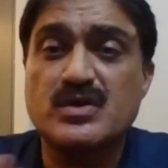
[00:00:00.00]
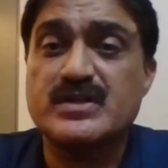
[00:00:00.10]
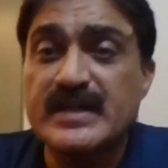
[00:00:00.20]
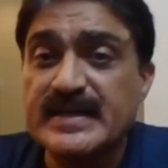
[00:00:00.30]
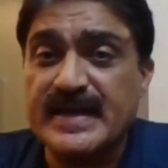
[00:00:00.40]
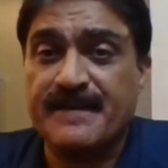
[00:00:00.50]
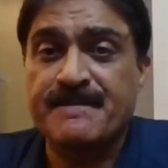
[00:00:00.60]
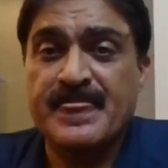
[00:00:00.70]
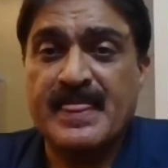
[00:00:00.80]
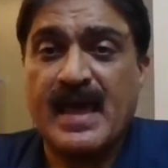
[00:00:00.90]
not
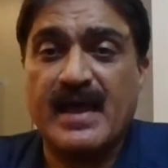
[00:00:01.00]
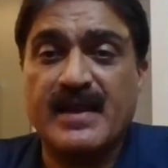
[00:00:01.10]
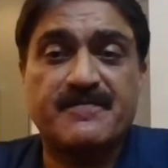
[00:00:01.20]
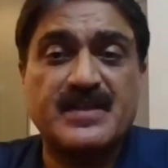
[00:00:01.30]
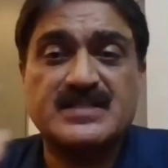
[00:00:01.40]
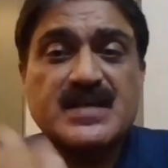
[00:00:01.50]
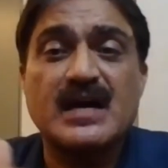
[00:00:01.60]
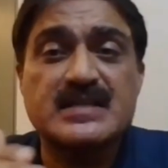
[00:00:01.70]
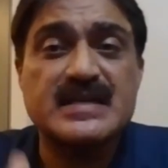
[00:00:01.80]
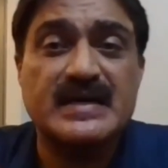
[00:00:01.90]
earning, and if they
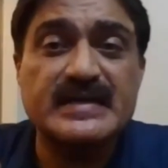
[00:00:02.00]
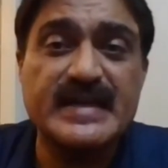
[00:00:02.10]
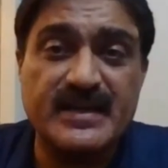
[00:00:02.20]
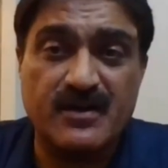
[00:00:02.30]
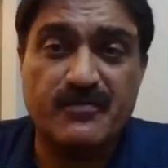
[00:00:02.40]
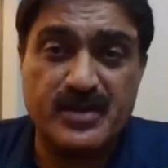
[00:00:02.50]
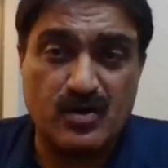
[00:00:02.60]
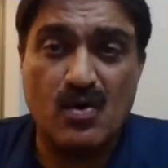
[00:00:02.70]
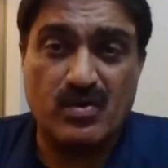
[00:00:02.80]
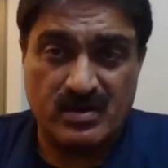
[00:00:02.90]
start earning of
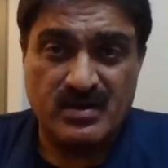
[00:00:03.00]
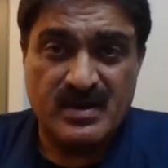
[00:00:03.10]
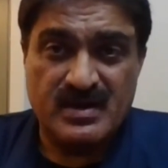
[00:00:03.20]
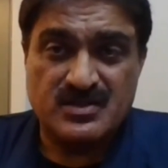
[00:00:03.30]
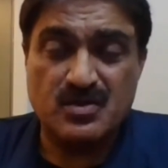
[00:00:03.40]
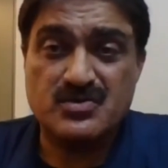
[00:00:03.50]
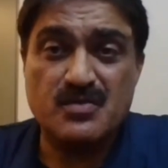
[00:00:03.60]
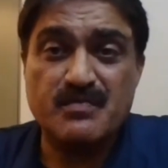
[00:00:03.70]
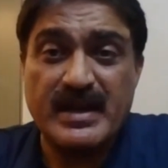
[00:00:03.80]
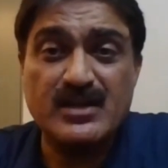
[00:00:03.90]
their own, so
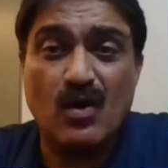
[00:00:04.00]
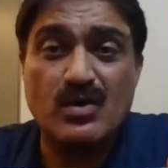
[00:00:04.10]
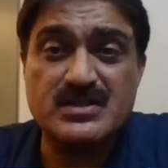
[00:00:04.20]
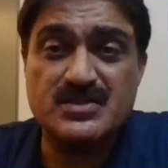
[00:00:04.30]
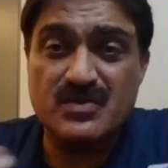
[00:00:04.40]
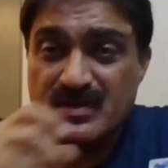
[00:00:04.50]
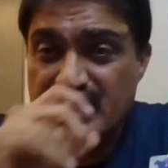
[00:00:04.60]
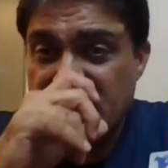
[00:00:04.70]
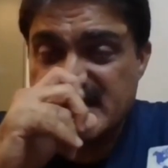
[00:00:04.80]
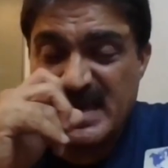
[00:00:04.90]
many daughters,
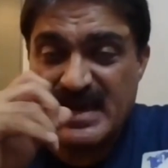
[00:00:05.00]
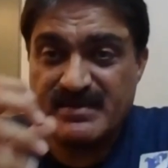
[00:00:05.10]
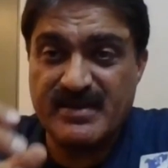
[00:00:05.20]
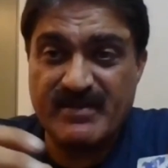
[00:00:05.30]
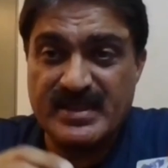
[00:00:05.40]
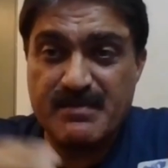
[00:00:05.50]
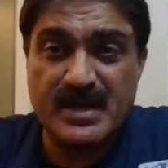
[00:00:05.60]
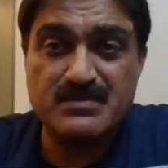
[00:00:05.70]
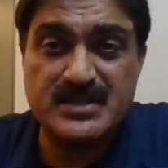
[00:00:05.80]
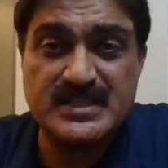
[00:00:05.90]
they say, when they
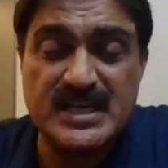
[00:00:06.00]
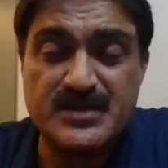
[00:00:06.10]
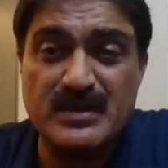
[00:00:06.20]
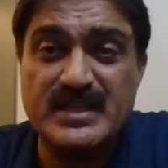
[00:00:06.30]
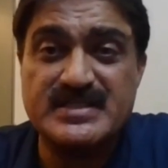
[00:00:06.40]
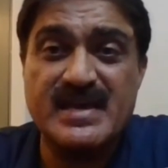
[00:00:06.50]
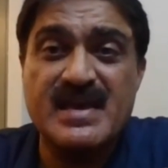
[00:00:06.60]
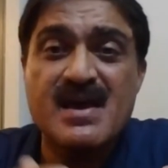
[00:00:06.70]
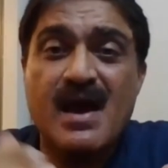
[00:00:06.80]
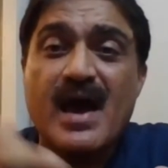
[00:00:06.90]
become successful, they
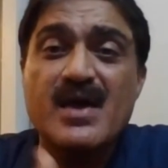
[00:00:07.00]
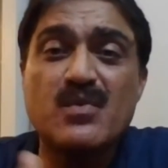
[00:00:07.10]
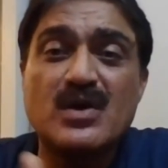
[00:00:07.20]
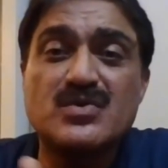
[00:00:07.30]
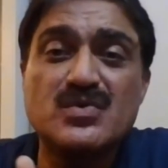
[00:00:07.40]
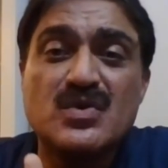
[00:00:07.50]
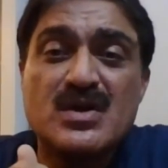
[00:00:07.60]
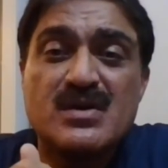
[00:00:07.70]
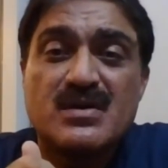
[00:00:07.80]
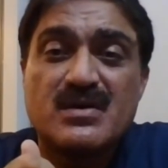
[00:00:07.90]
say, I want
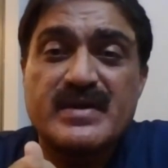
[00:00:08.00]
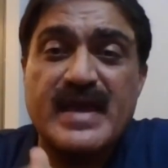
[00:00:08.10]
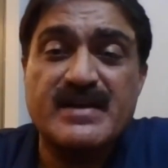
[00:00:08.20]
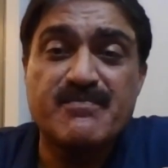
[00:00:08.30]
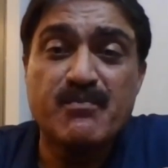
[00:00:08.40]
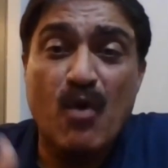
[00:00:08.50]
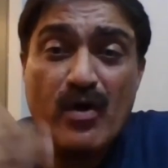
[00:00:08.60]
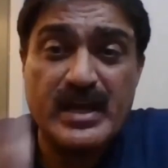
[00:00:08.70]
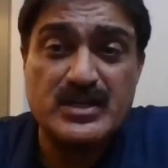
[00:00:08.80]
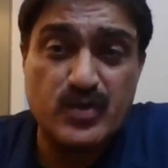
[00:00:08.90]
to get
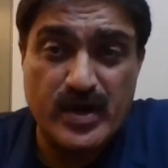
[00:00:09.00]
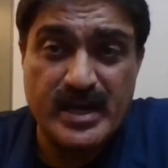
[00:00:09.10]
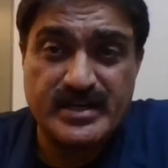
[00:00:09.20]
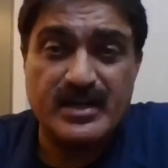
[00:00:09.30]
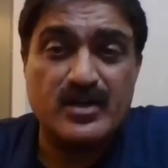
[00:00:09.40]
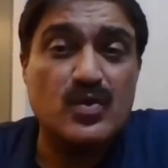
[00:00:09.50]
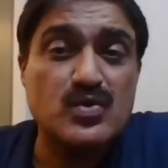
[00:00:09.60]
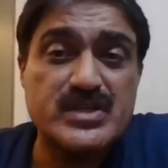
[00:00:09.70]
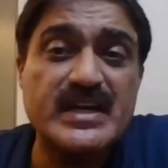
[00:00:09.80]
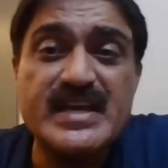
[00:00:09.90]
more educated
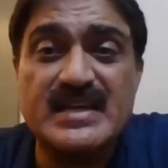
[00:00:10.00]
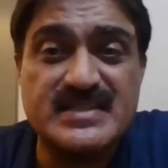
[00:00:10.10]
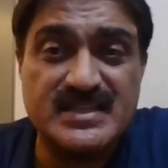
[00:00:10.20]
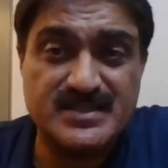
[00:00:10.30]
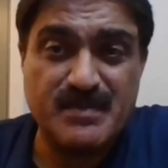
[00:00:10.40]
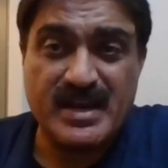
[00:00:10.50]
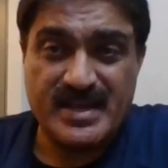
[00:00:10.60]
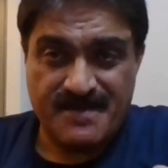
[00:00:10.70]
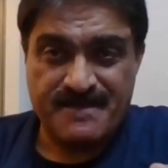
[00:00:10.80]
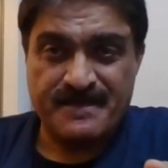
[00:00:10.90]
using DXN's
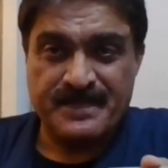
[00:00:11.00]
money.